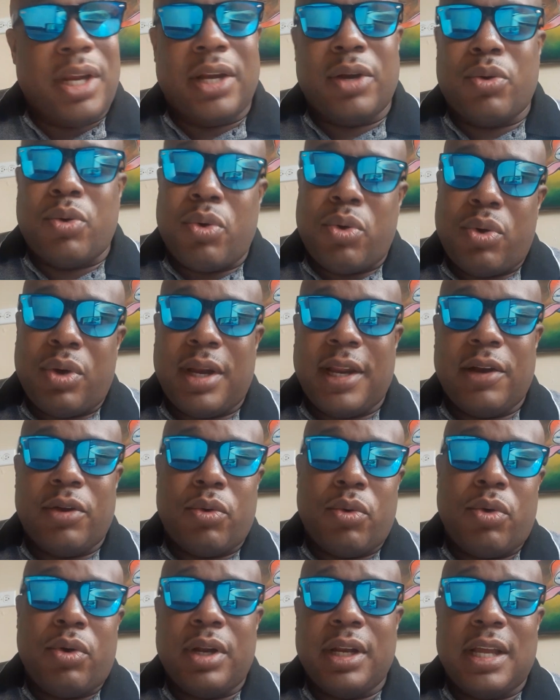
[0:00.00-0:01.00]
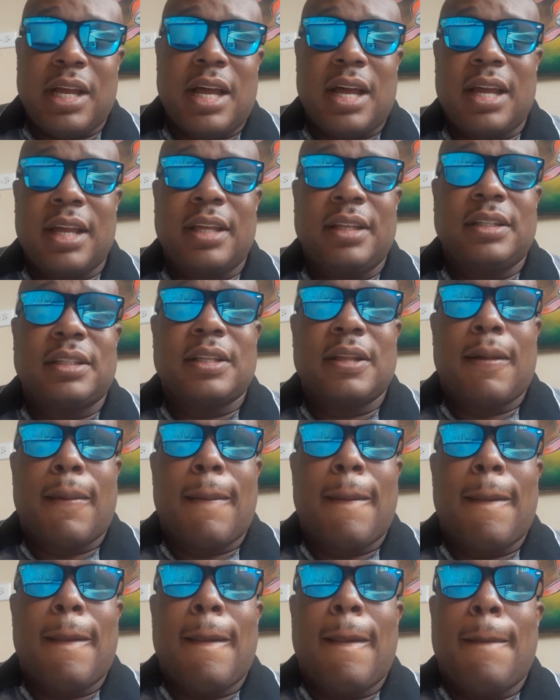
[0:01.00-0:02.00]
and on and on, guys.
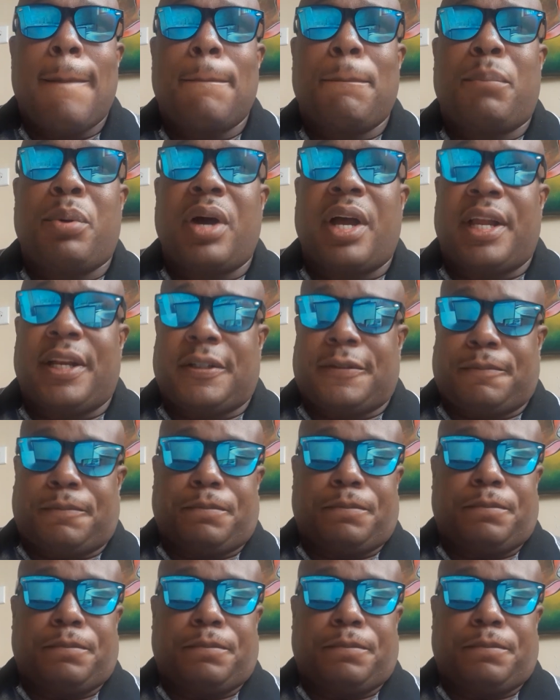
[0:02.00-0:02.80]
But